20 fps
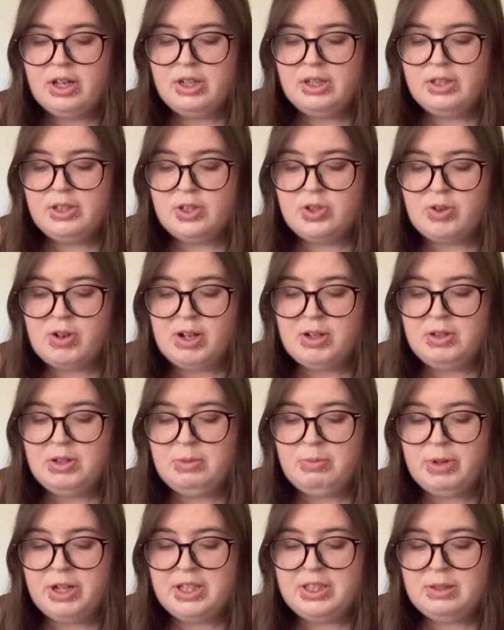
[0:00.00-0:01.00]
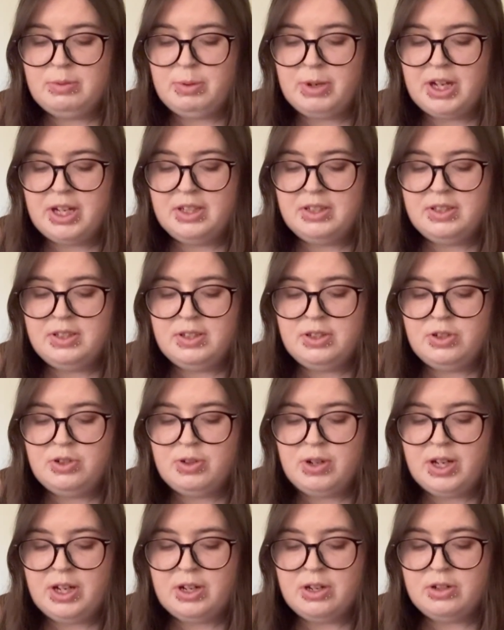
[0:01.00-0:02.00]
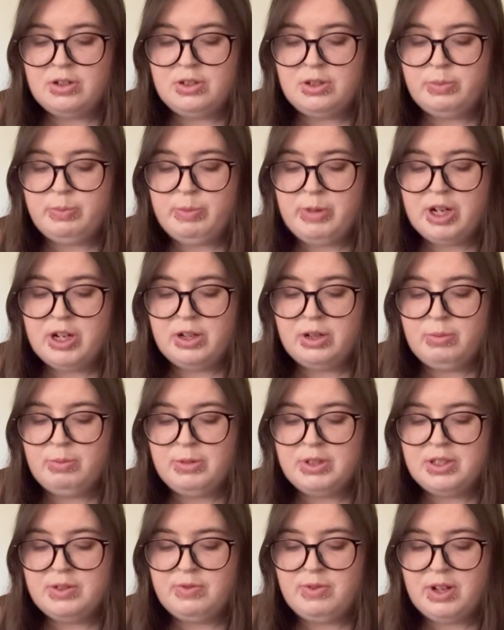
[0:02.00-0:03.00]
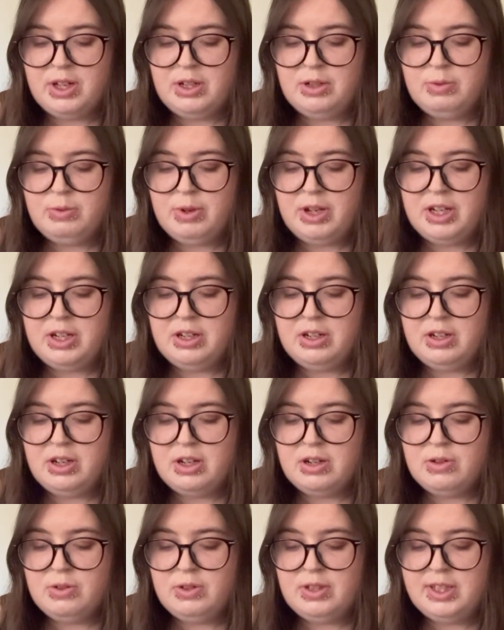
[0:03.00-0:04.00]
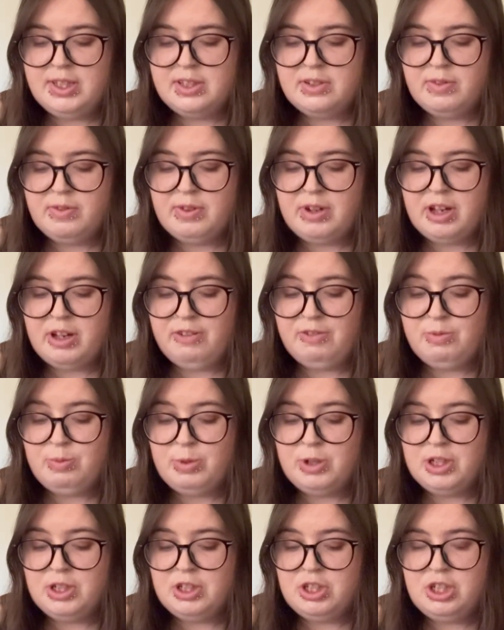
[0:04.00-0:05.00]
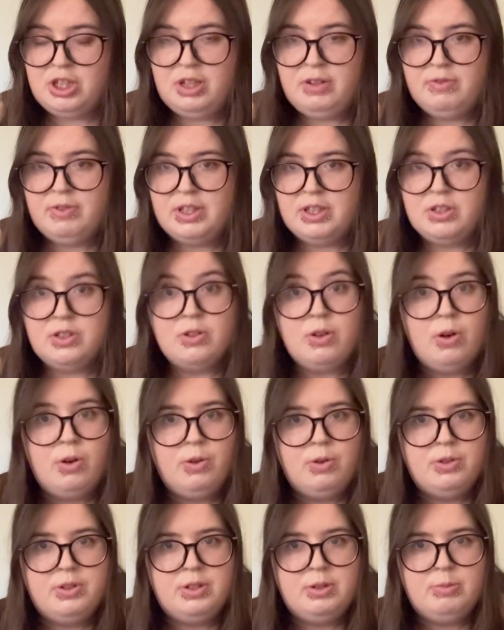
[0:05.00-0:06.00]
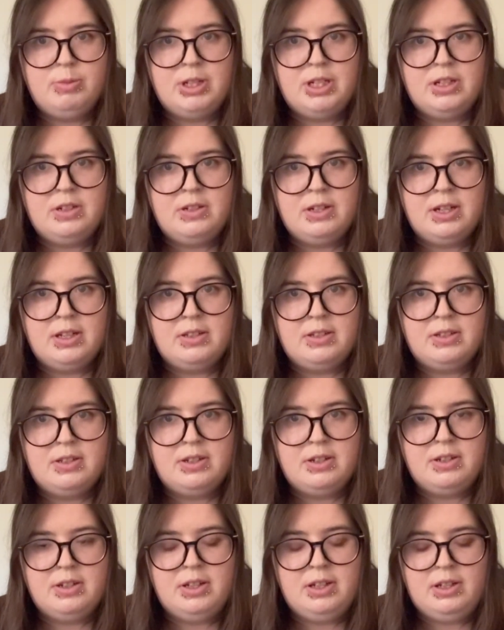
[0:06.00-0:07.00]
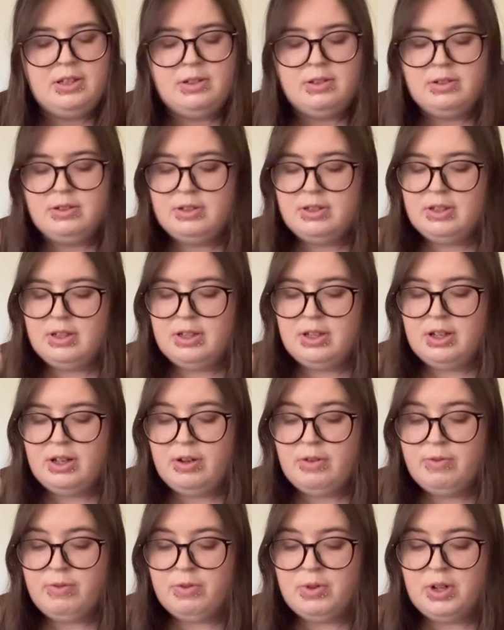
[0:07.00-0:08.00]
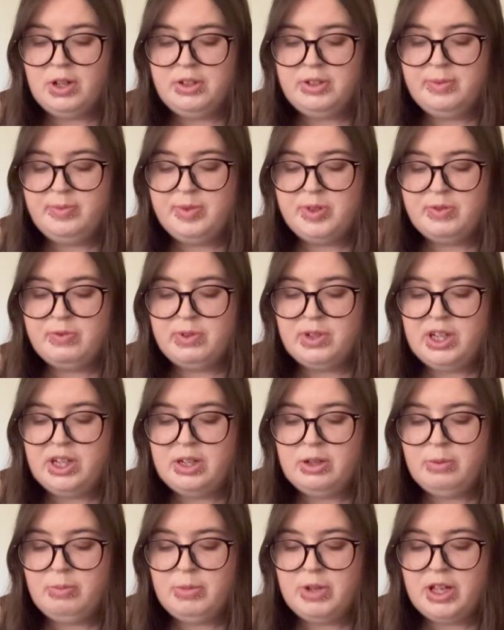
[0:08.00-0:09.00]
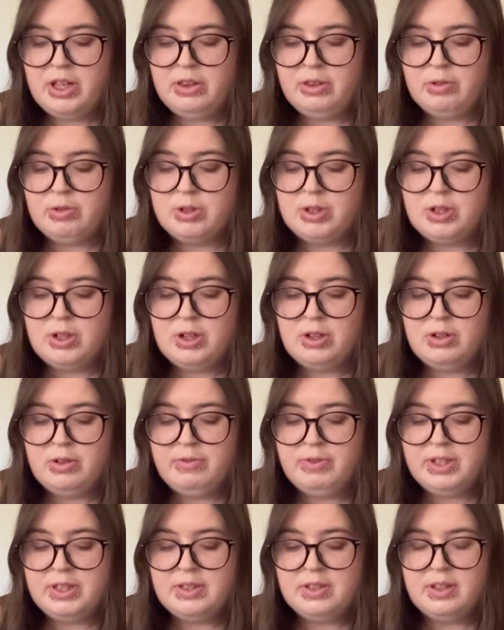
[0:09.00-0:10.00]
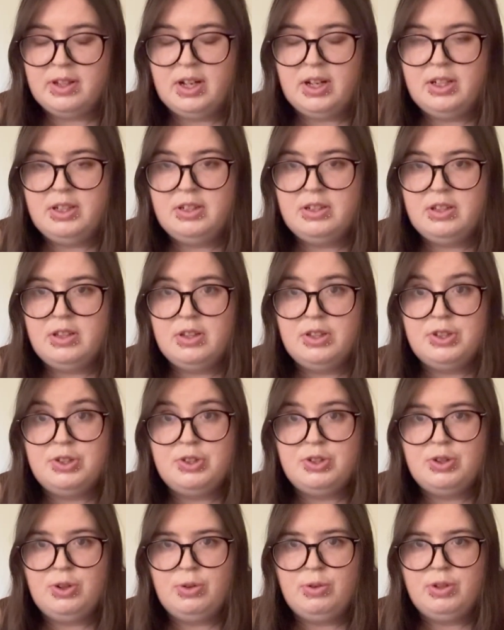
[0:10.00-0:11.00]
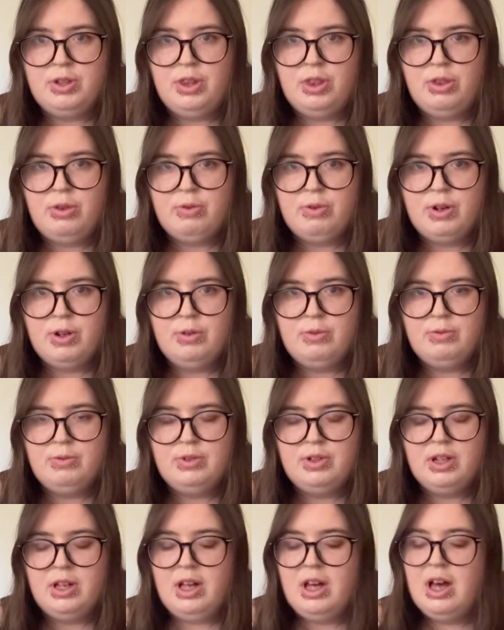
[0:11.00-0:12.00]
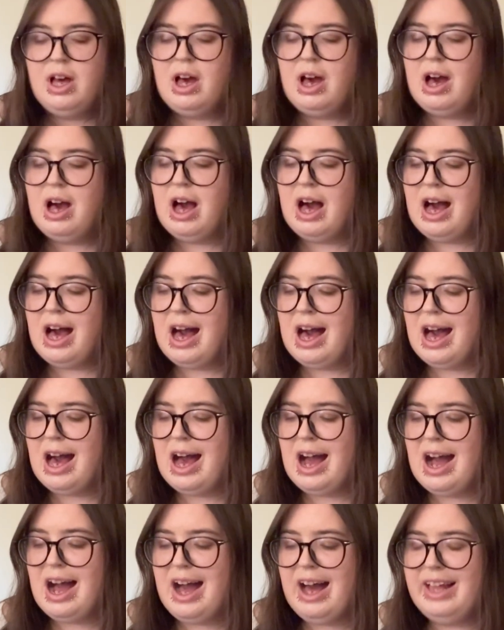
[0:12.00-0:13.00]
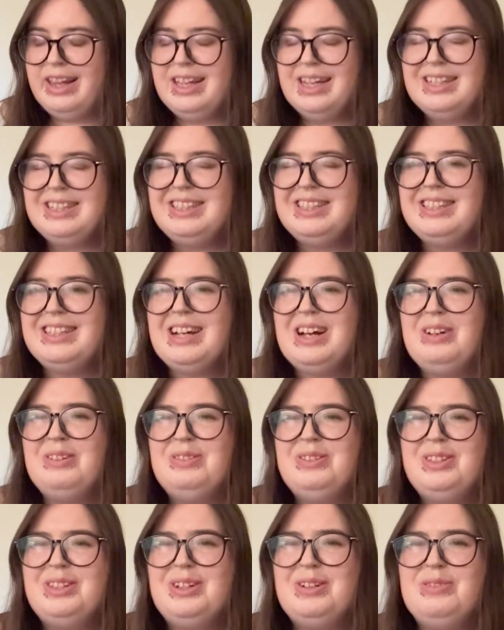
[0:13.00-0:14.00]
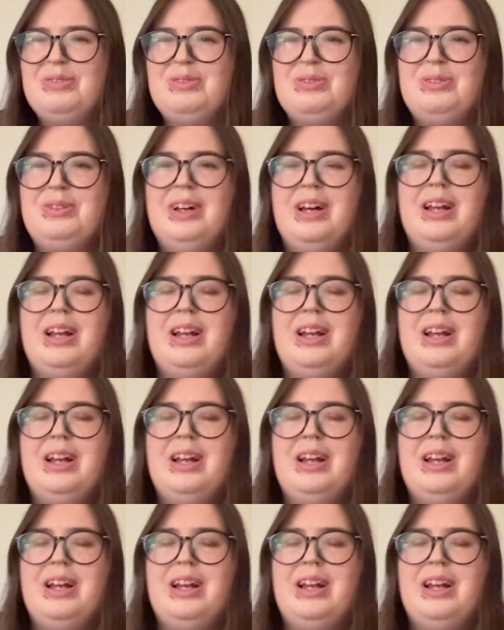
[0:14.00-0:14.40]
Surrounded by spies and traitors, Merrick must find a way to not only survive, but achieve his ultimate destiny: Freldum's freedom and the return of his line to the stolen throne. Oh, that sounds so cool.